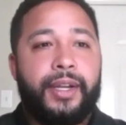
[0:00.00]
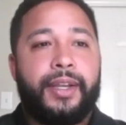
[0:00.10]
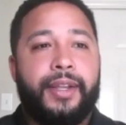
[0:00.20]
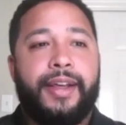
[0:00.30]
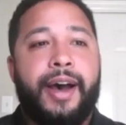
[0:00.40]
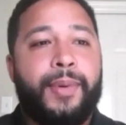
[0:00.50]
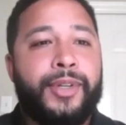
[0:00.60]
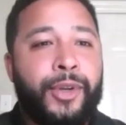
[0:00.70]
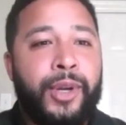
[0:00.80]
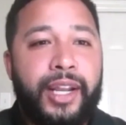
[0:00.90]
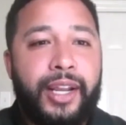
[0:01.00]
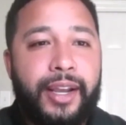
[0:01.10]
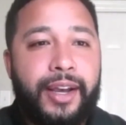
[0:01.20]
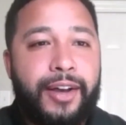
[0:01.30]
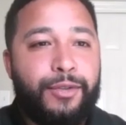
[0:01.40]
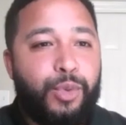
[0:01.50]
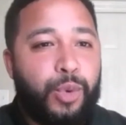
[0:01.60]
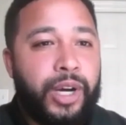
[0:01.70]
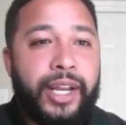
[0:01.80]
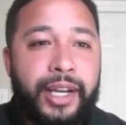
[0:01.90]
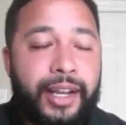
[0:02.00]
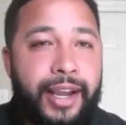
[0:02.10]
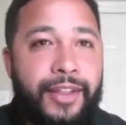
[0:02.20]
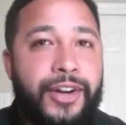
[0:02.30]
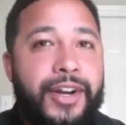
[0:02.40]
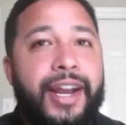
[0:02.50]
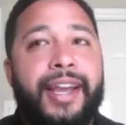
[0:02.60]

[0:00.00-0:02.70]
the opportunity of working together.